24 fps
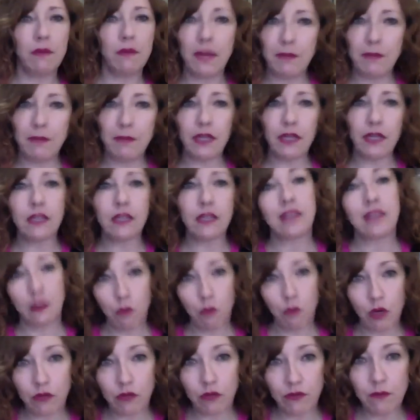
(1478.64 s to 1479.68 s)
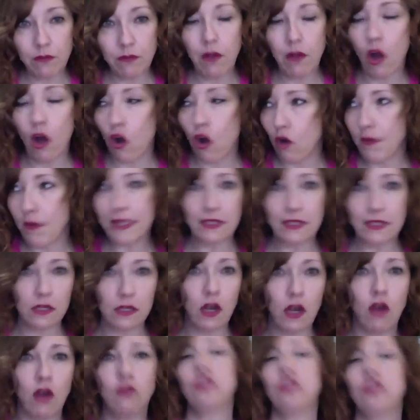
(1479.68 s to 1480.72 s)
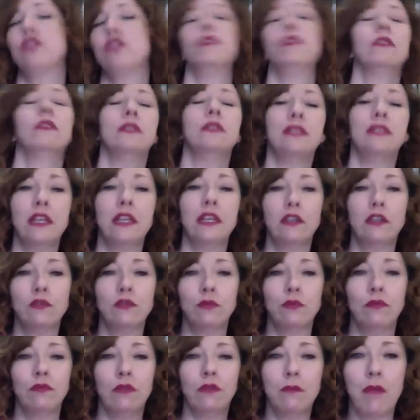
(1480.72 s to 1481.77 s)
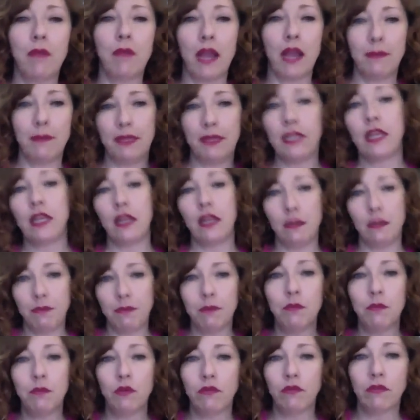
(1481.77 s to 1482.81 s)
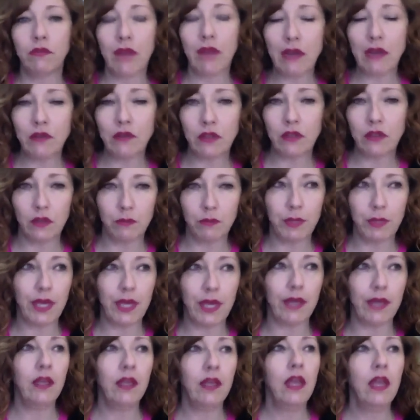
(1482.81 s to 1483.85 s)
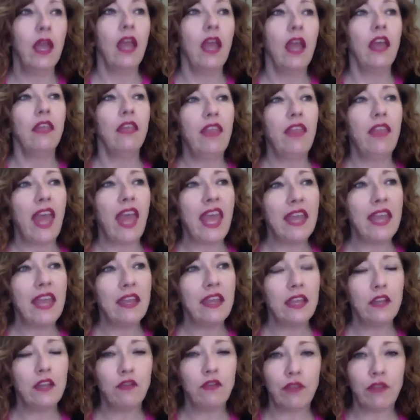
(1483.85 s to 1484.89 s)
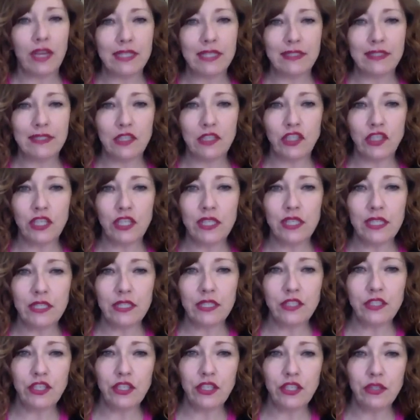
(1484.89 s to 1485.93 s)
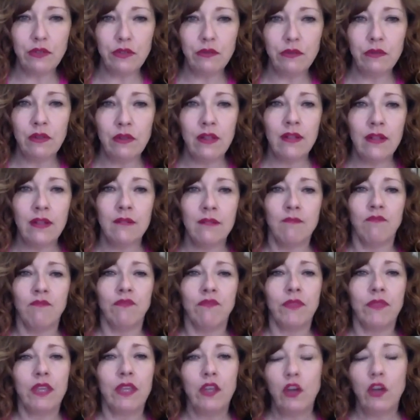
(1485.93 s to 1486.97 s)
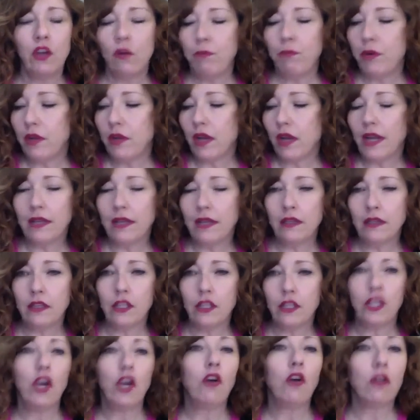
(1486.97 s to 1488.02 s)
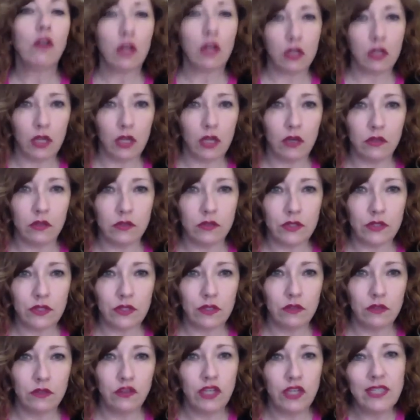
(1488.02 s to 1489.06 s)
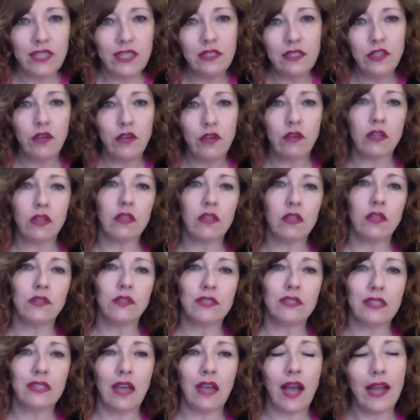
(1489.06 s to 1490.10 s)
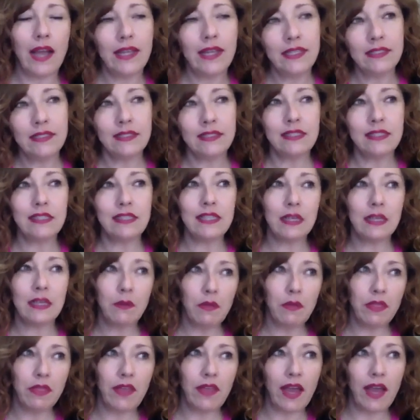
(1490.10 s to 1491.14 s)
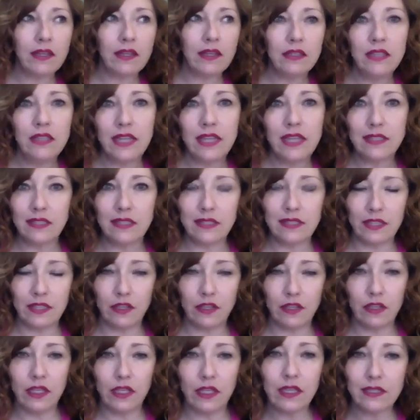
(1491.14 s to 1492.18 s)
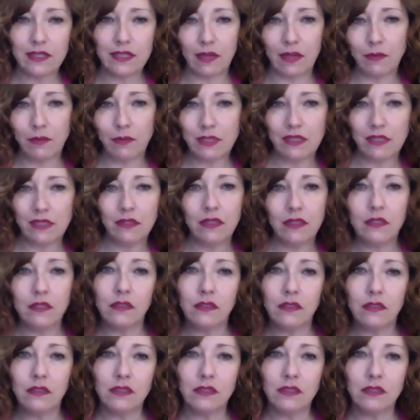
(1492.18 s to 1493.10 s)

me, because I work from home as a coach, the sneakers would remind me to get up and move around a little bit. Then it transitioned into, put on yoga clothes, dress in yoga clothes. I didn't stick with that necessarily because that was a little